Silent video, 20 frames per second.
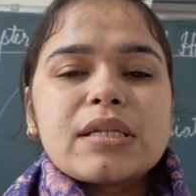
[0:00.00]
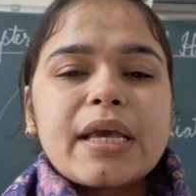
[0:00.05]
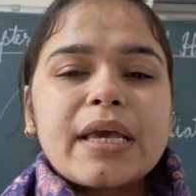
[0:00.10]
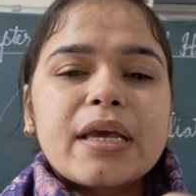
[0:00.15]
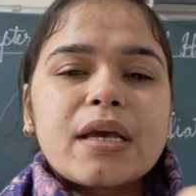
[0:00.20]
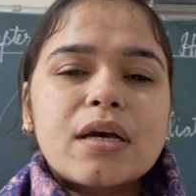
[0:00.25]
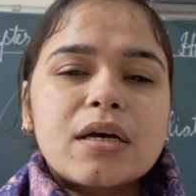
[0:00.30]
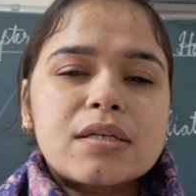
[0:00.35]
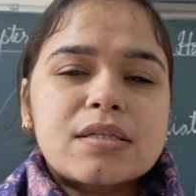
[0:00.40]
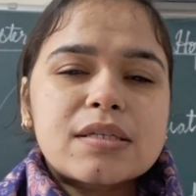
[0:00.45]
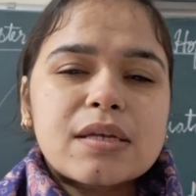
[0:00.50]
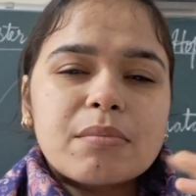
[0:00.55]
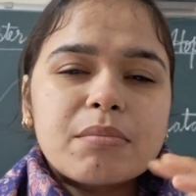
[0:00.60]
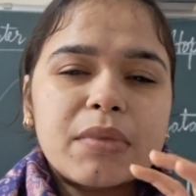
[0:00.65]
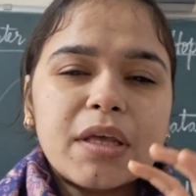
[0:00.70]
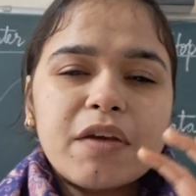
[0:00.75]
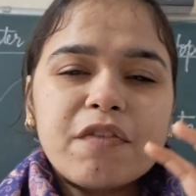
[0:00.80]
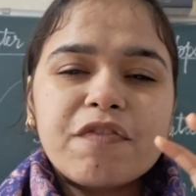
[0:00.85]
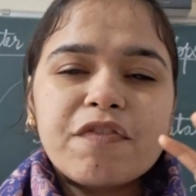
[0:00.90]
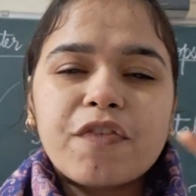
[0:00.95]
like
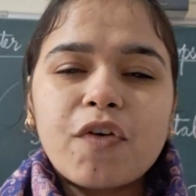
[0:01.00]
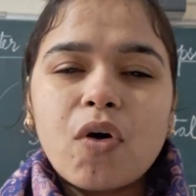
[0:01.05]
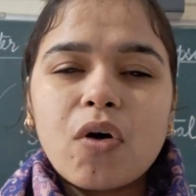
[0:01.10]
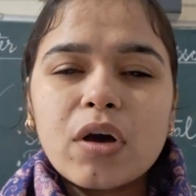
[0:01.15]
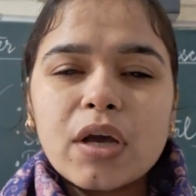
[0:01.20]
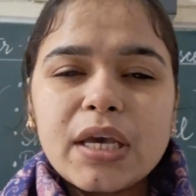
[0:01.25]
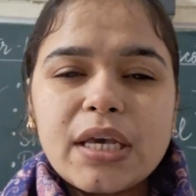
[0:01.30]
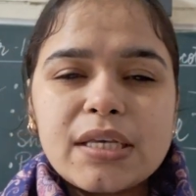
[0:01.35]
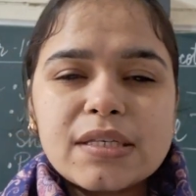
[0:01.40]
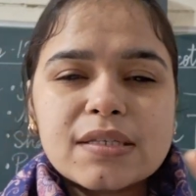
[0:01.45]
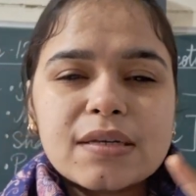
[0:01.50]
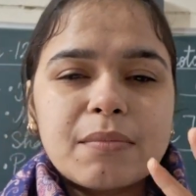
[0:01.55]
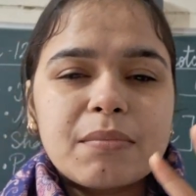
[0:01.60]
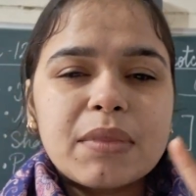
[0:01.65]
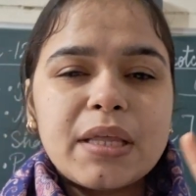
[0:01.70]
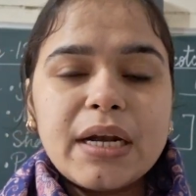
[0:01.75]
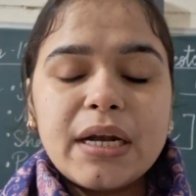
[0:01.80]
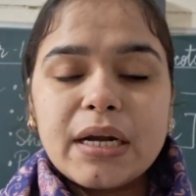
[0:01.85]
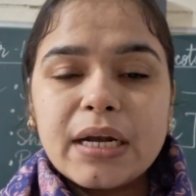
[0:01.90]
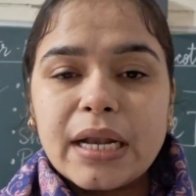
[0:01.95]
something foggy,
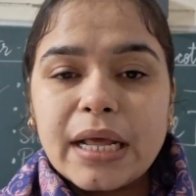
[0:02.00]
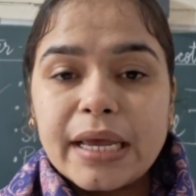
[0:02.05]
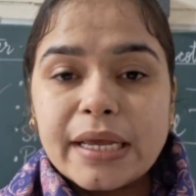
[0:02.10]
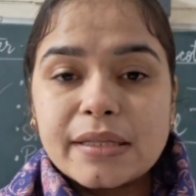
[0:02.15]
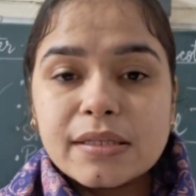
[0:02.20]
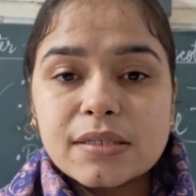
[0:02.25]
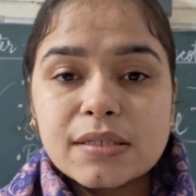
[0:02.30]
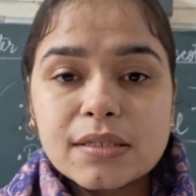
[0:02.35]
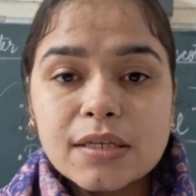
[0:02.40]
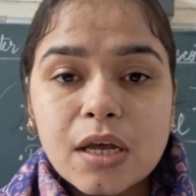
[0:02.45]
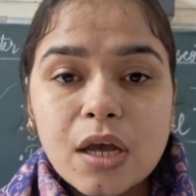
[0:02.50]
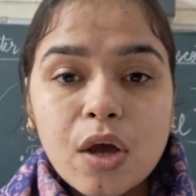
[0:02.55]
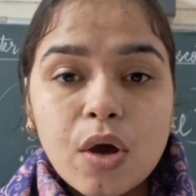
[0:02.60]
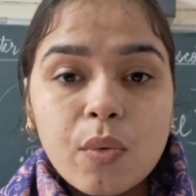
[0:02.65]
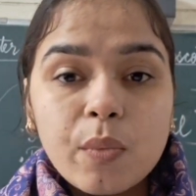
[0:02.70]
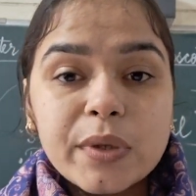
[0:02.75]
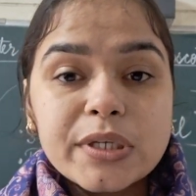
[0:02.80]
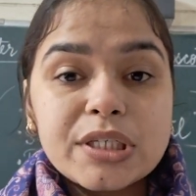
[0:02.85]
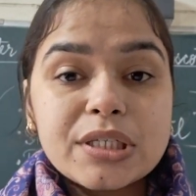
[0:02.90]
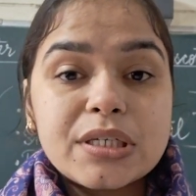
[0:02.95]
something dense,
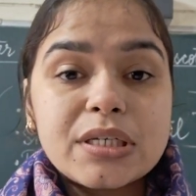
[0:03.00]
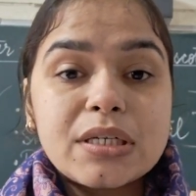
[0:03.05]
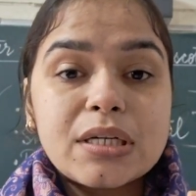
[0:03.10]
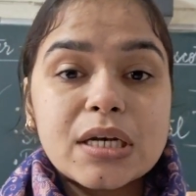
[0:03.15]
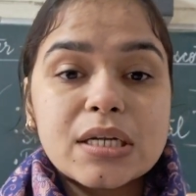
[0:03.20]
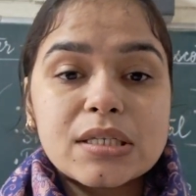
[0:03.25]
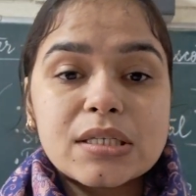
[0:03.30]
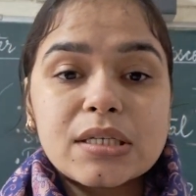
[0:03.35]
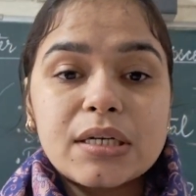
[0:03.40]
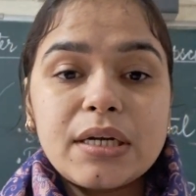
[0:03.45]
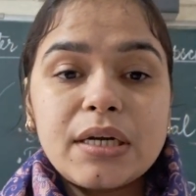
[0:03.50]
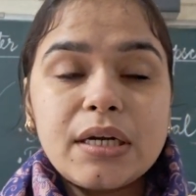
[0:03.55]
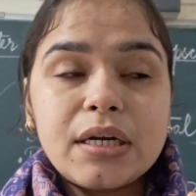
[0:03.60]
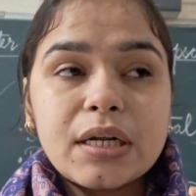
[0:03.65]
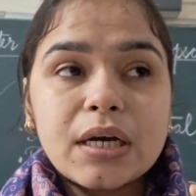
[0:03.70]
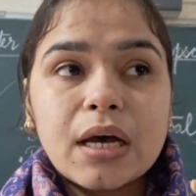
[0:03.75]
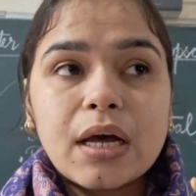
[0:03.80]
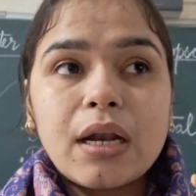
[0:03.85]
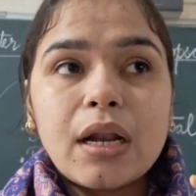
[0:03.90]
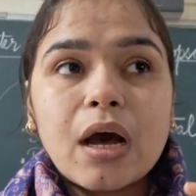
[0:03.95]
which
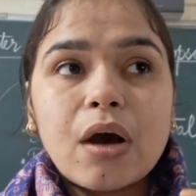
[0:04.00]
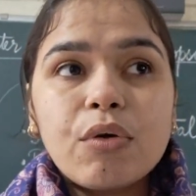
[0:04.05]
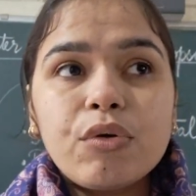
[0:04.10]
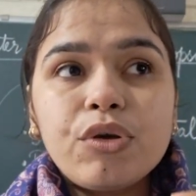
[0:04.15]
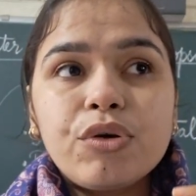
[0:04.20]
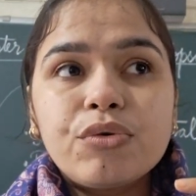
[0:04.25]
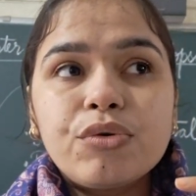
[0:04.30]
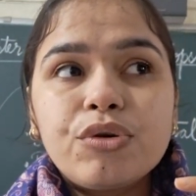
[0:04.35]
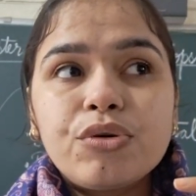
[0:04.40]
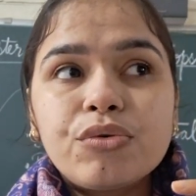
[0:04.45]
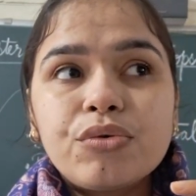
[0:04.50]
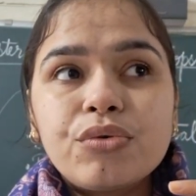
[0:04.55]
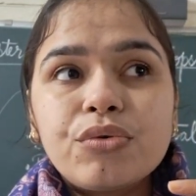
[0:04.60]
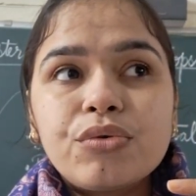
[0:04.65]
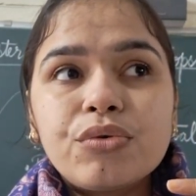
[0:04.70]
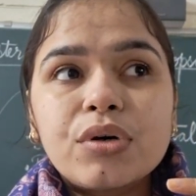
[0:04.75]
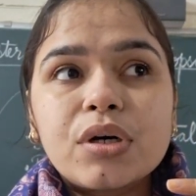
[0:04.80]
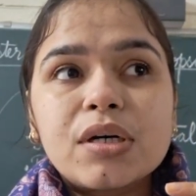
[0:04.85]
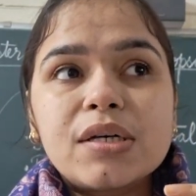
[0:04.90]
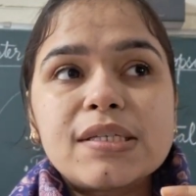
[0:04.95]
doesn't allow you
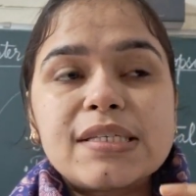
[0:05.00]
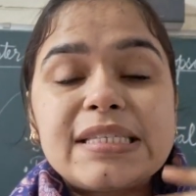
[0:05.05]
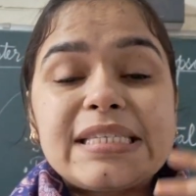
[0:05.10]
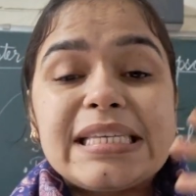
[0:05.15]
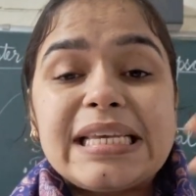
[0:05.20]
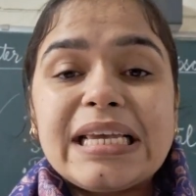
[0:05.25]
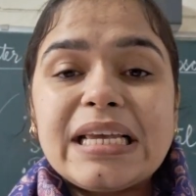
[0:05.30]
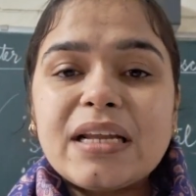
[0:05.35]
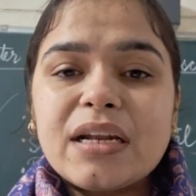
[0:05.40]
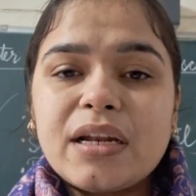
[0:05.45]
to see